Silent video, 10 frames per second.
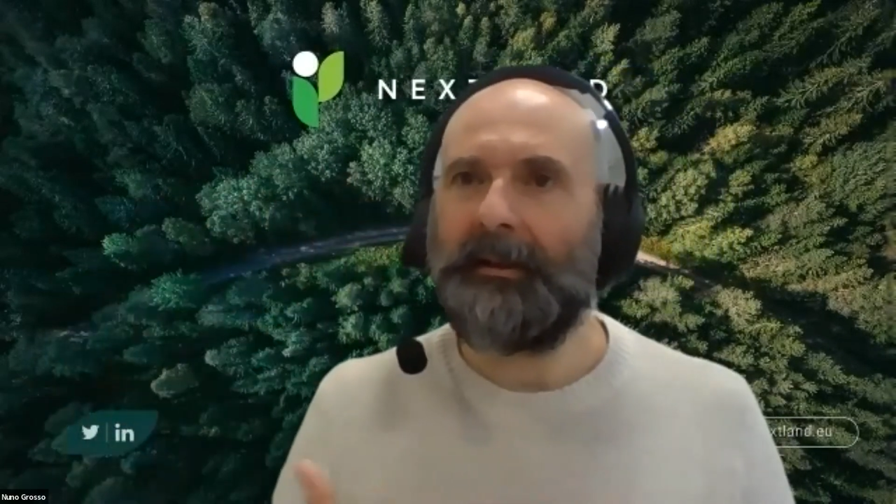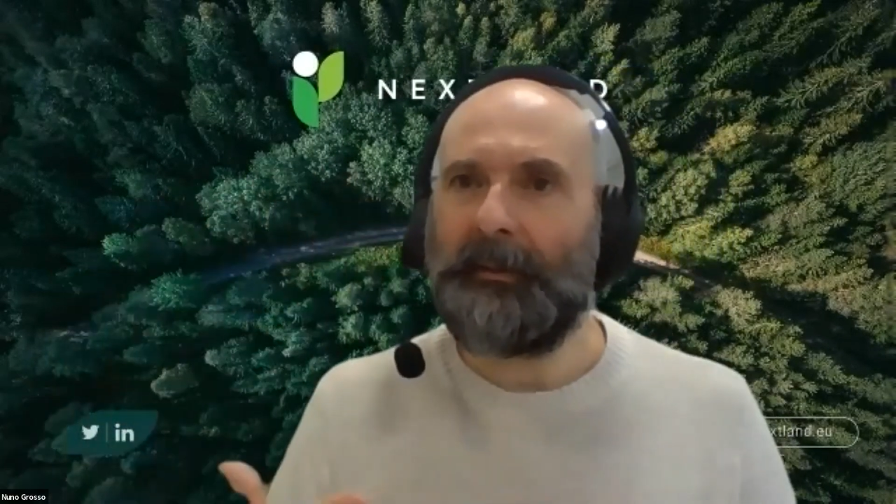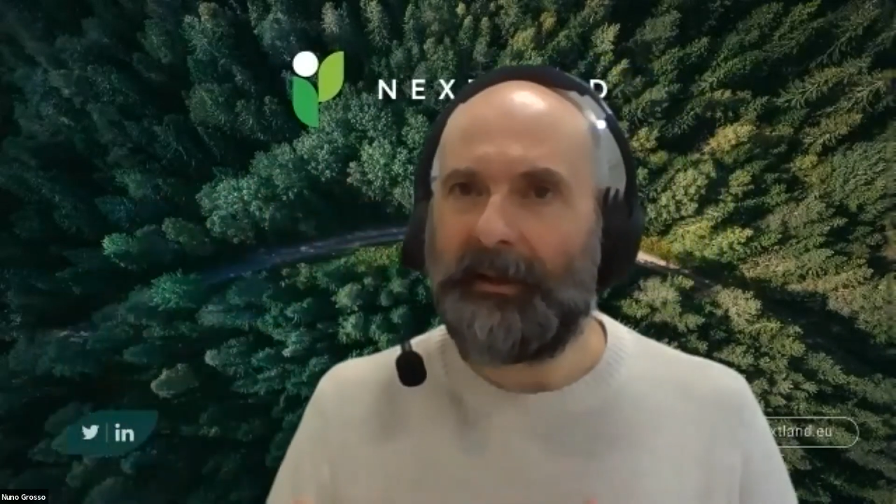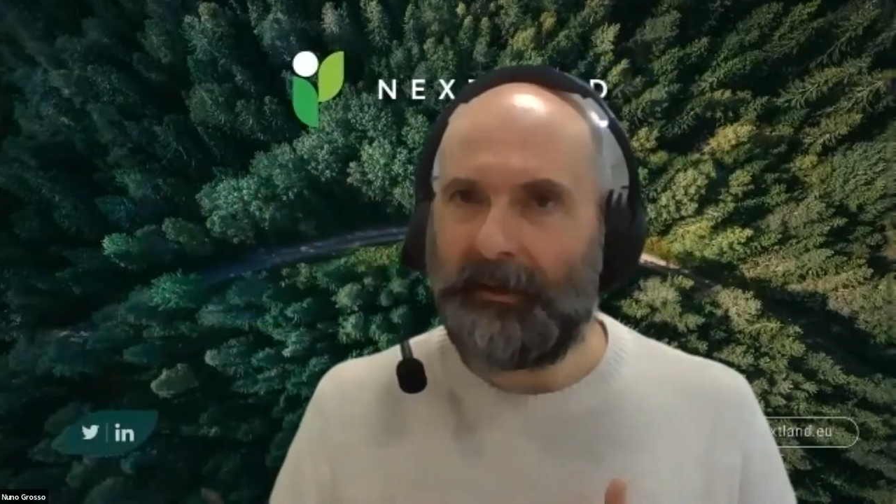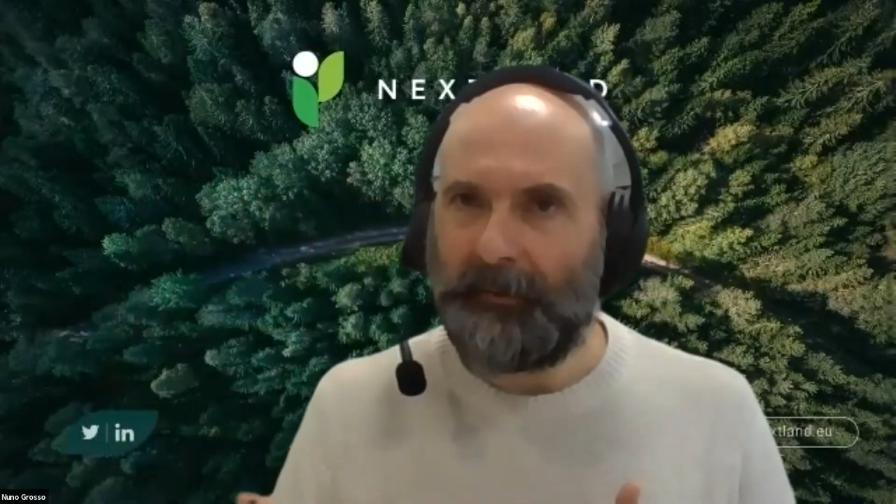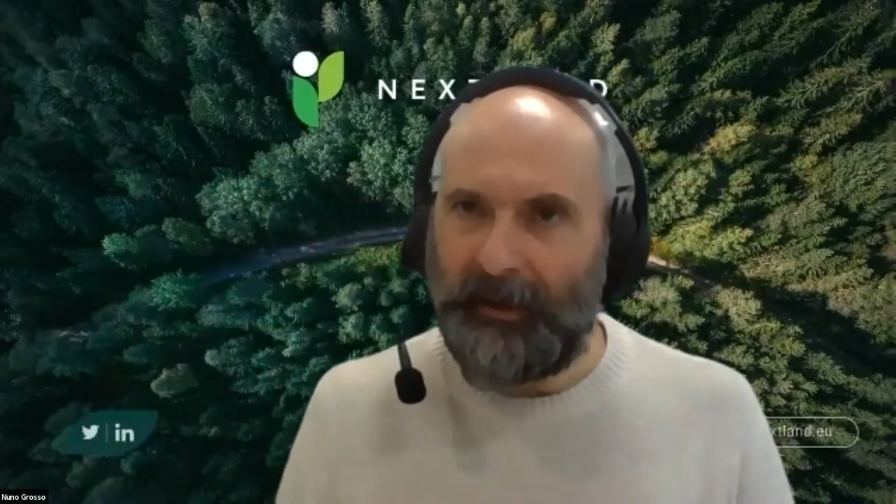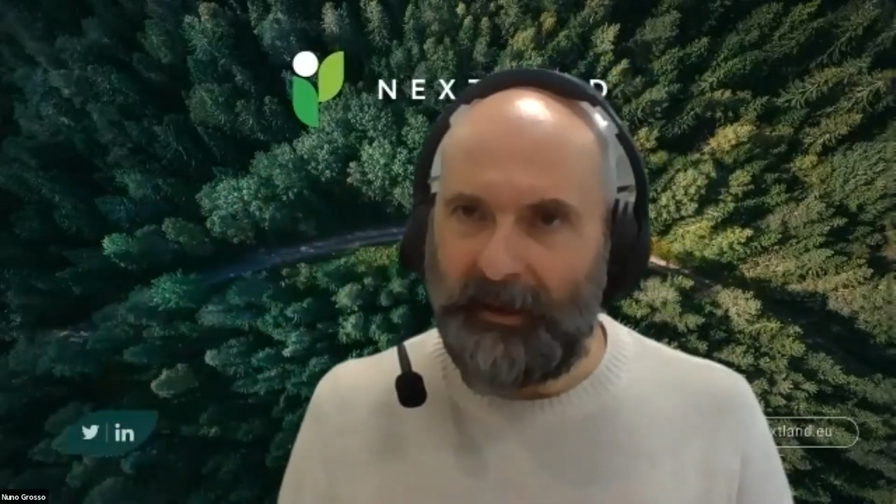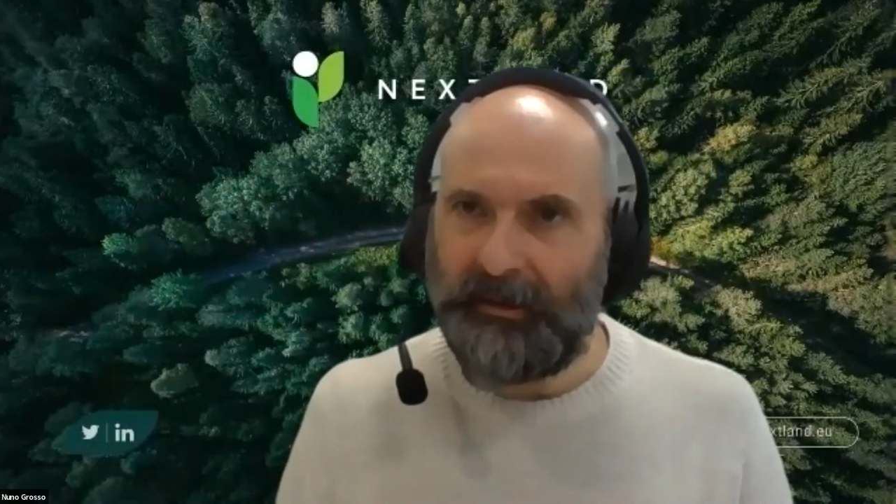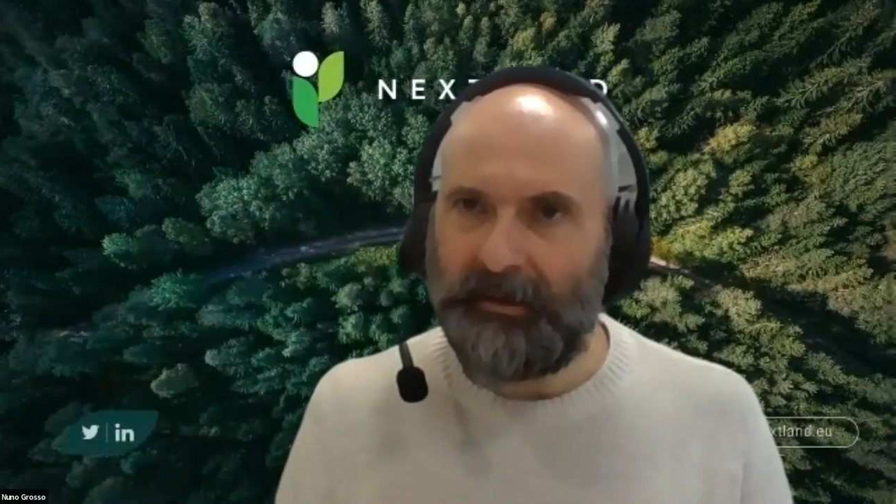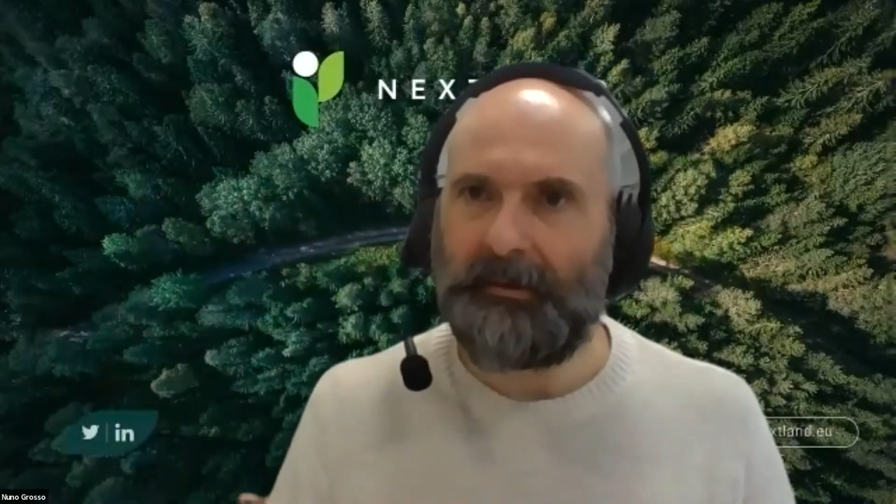and we can
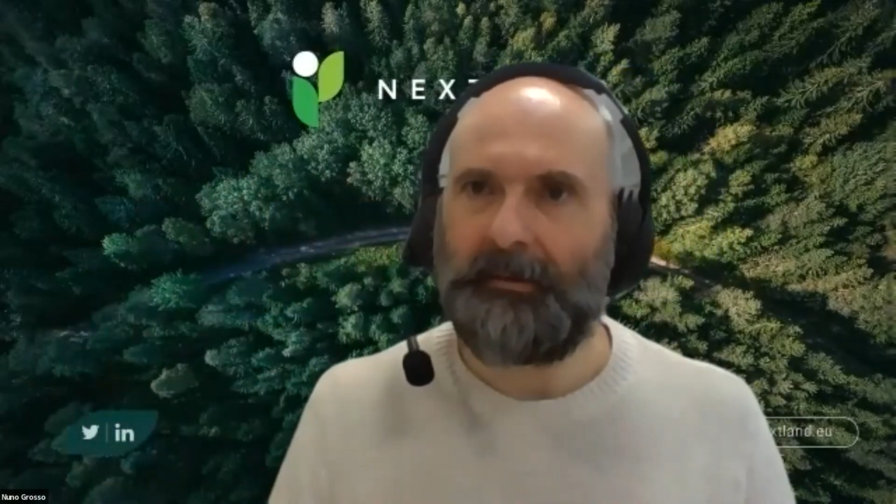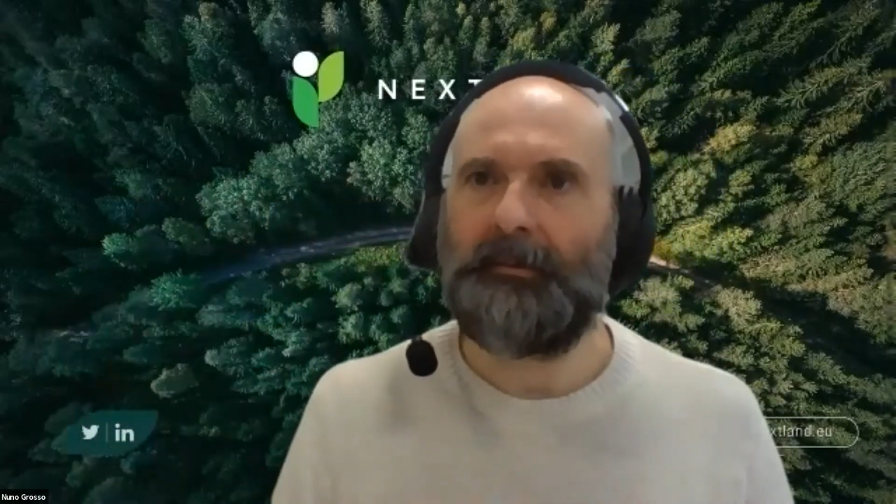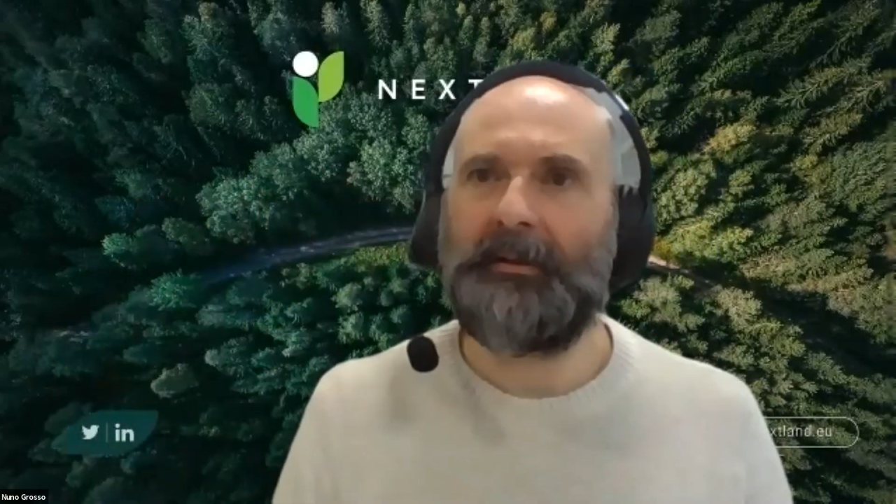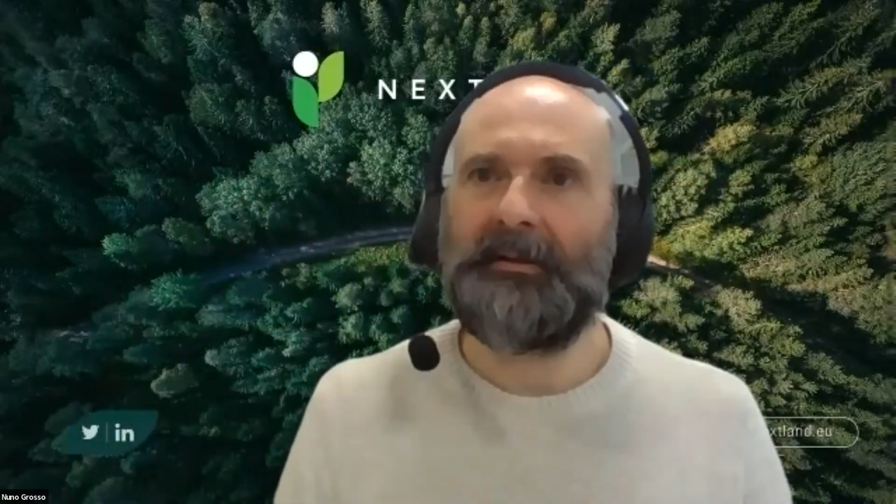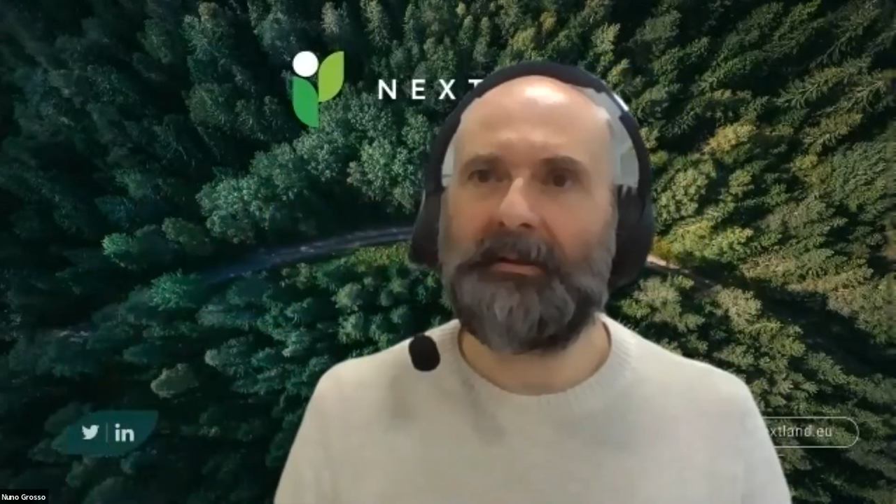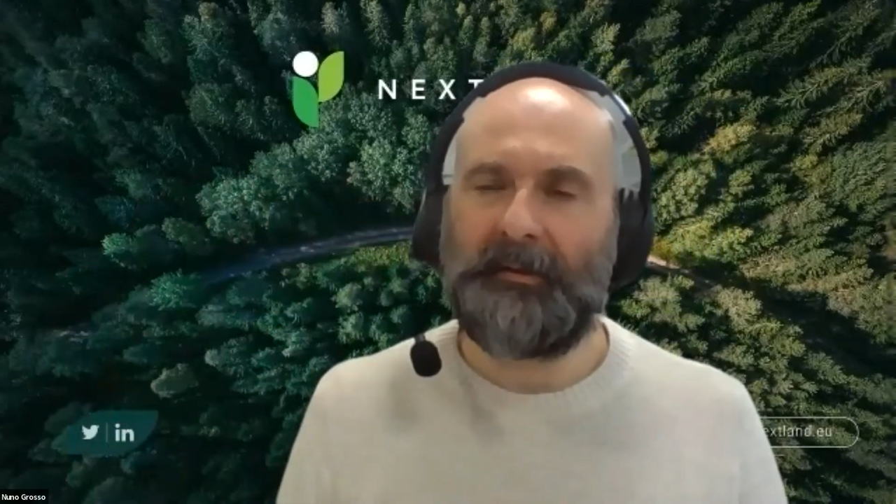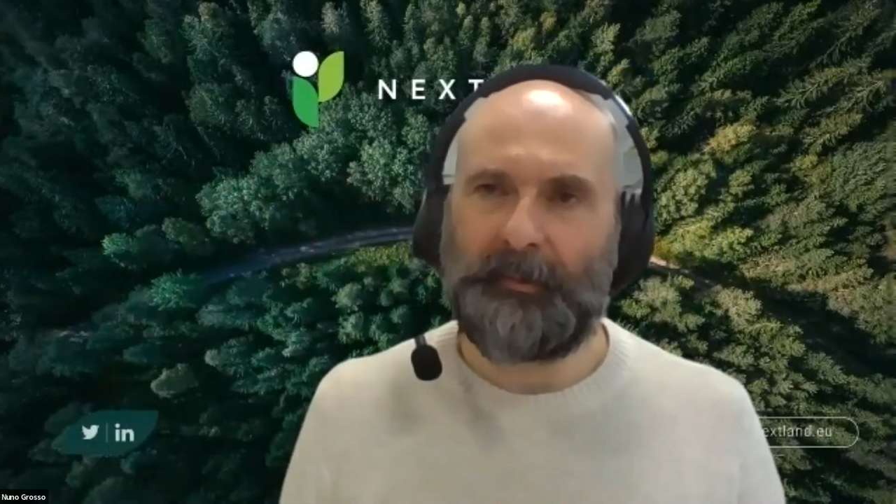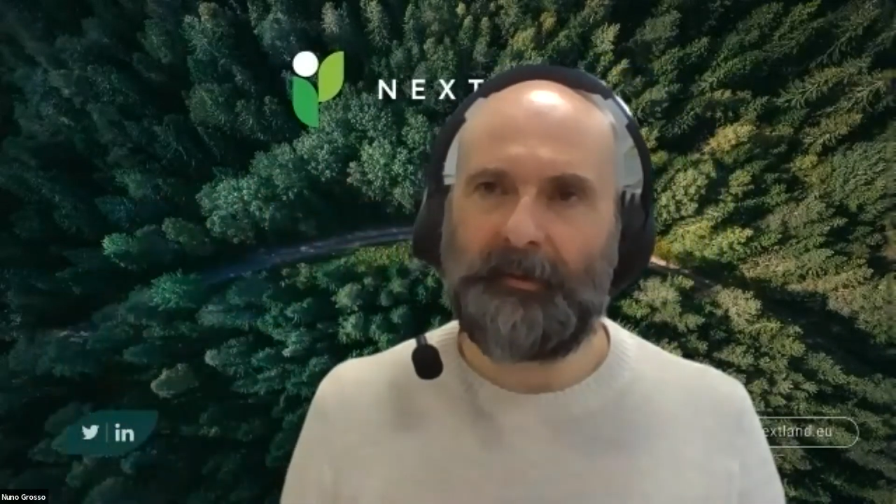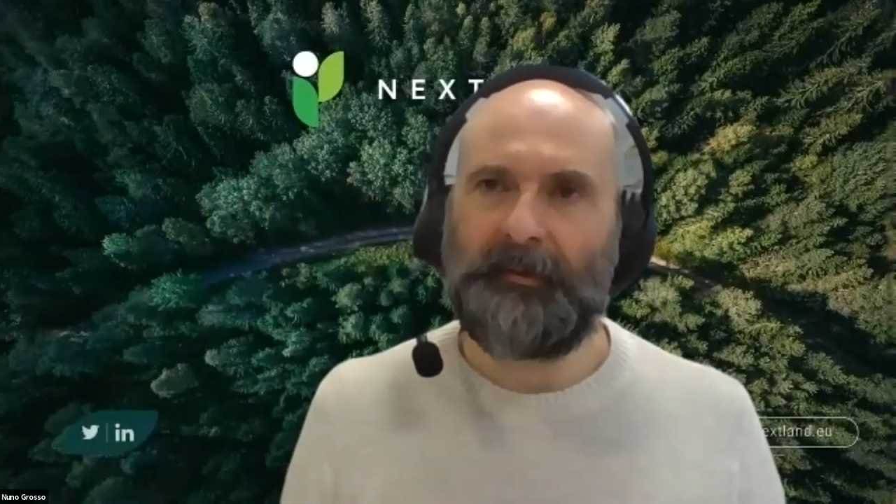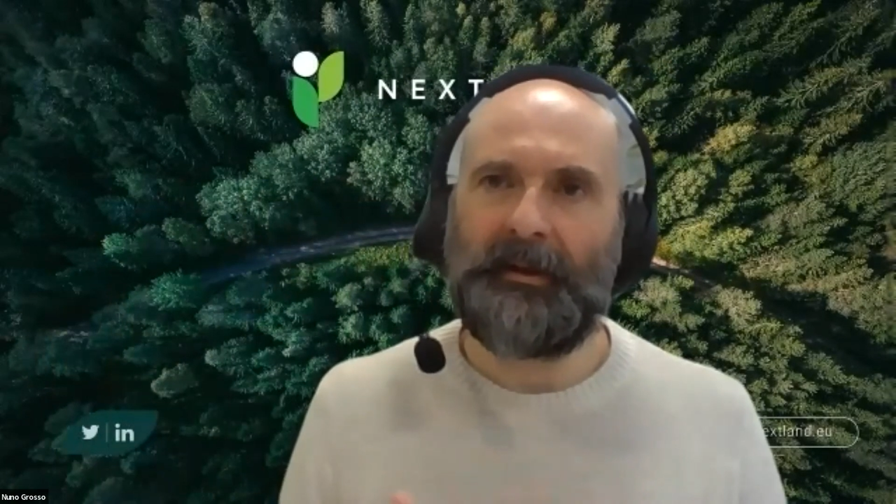arrange with the service
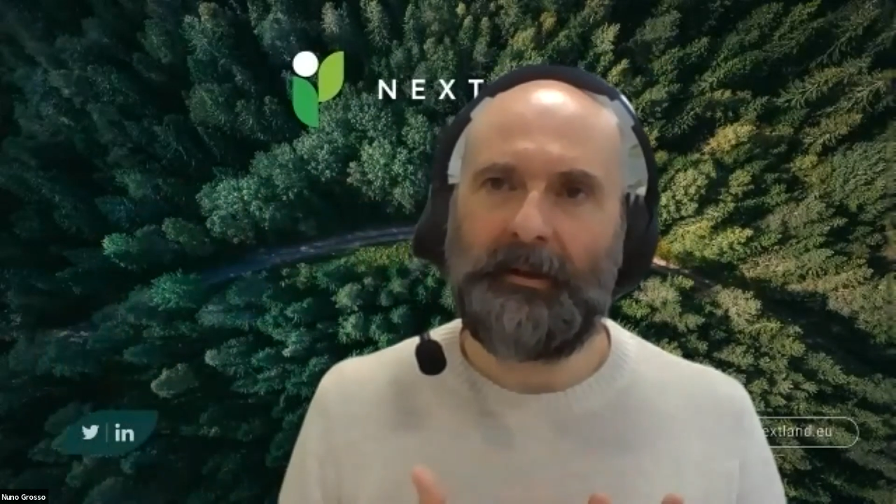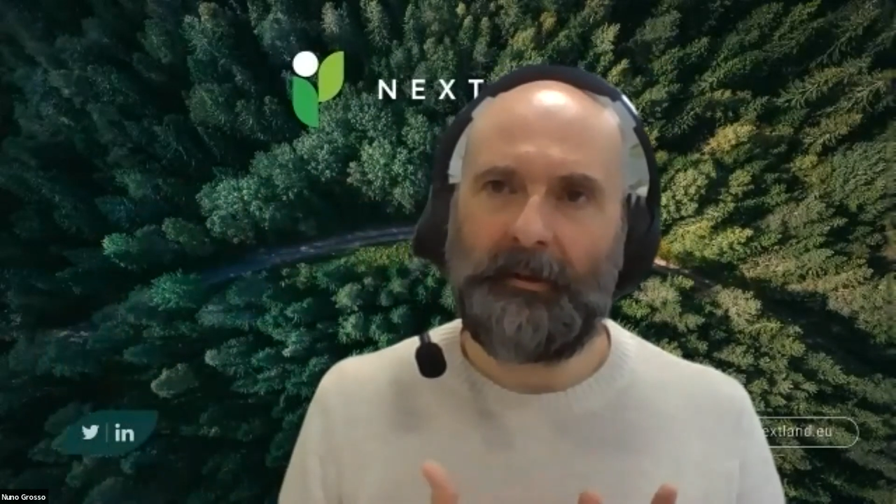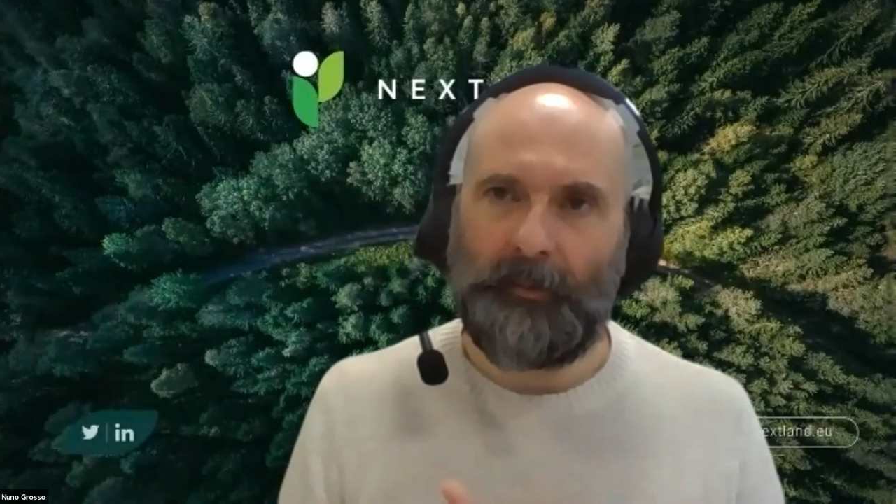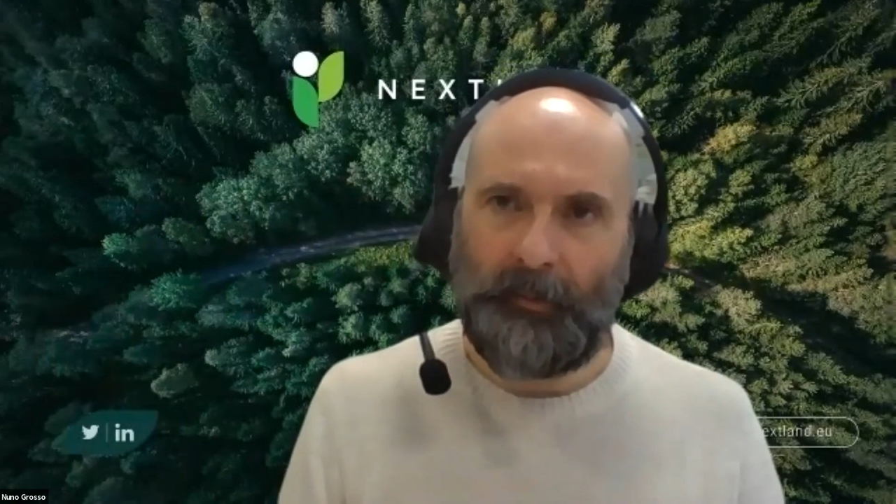provider